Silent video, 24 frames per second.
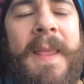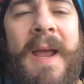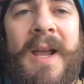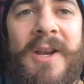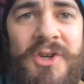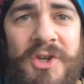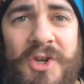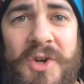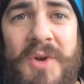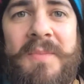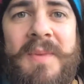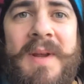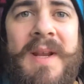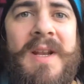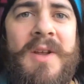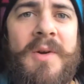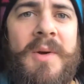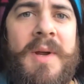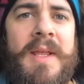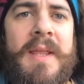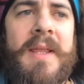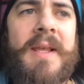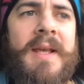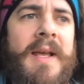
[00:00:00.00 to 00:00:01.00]
I shouldn't be
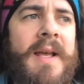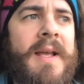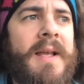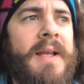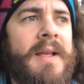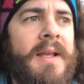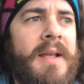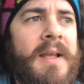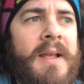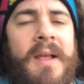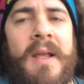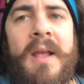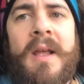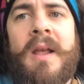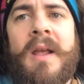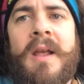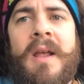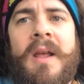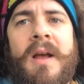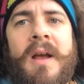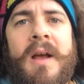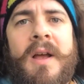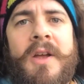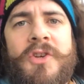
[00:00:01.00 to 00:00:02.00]
doing that.
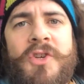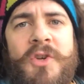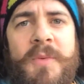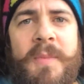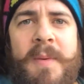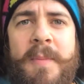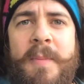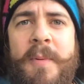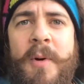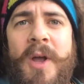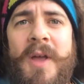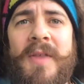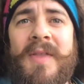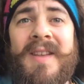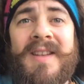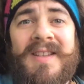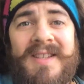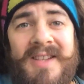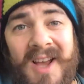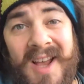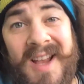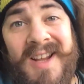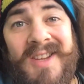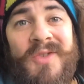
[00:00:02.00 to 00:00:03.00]
I should be putting the
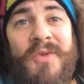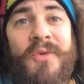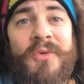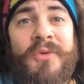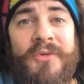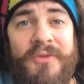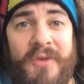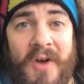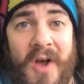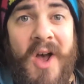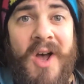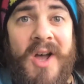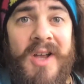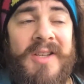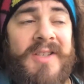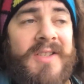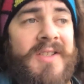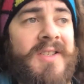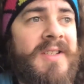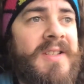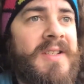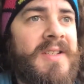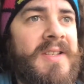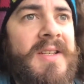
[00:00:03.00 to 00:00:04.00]
title
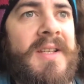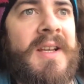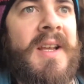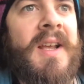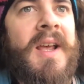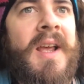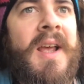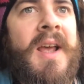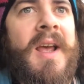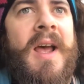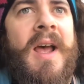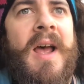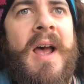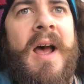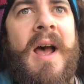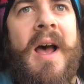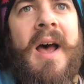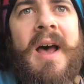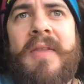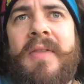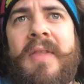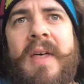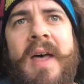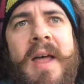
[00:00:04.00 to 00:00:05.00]
first,
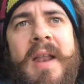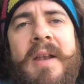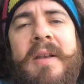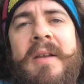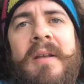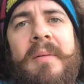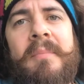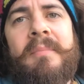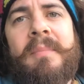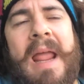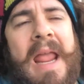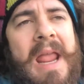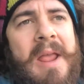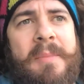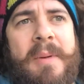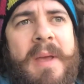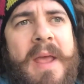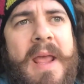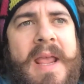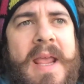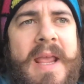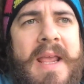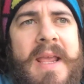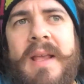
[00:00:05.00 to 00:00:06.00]
and then
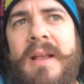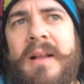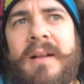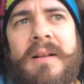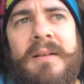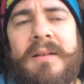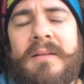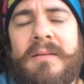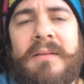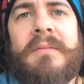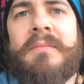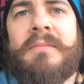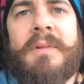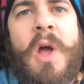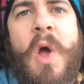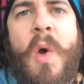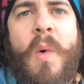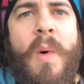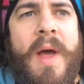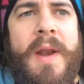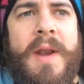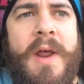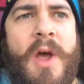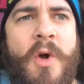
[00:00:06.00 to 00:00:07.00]
maybe
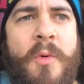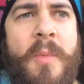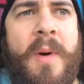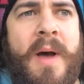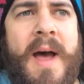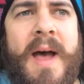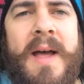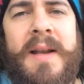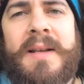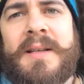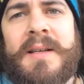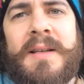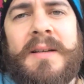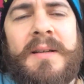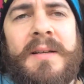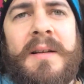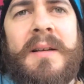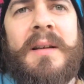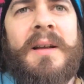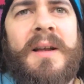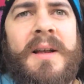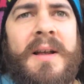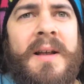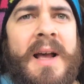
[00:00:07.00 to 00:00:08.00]
Nowhere Nomad
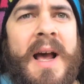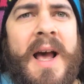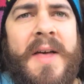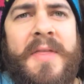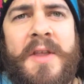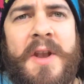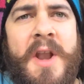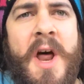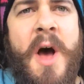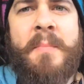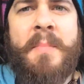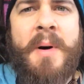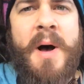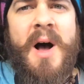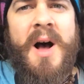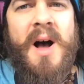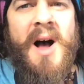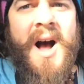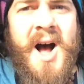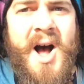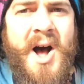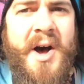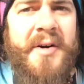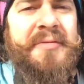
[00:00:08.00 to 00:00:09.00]
and the number
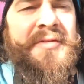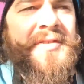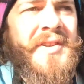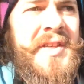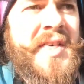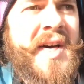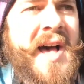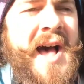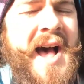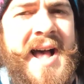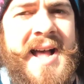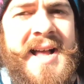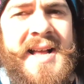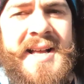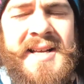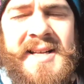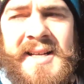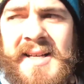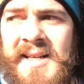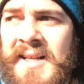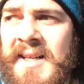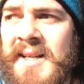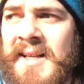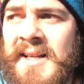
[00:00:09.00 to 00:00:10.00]
after that.
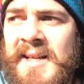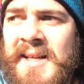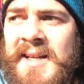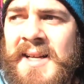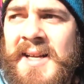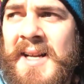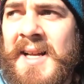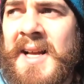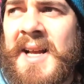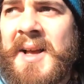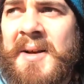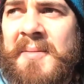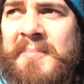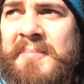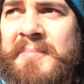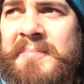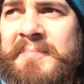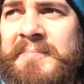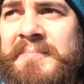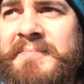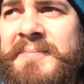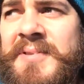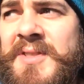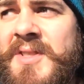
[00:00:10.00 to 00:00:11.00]

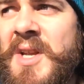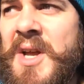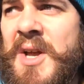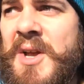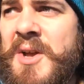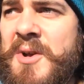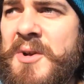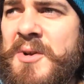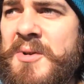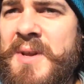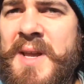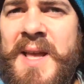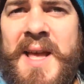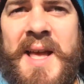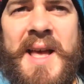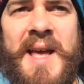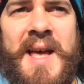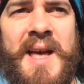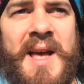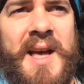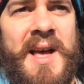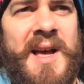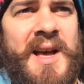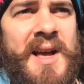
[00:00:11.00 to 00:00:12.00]
So
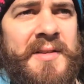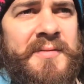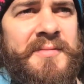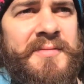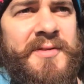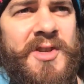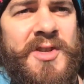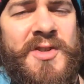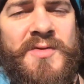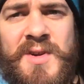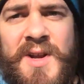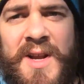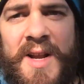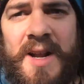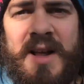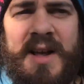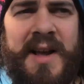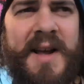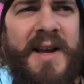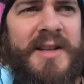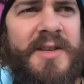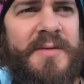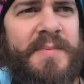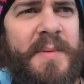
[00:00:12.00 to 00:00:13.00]
yeah, I've just
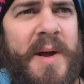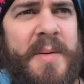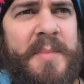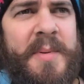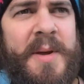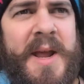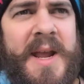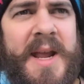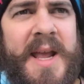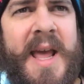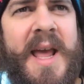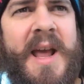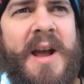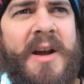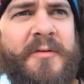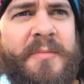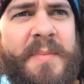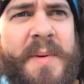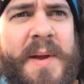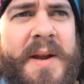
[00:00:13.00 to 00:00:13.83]
realised by being here I've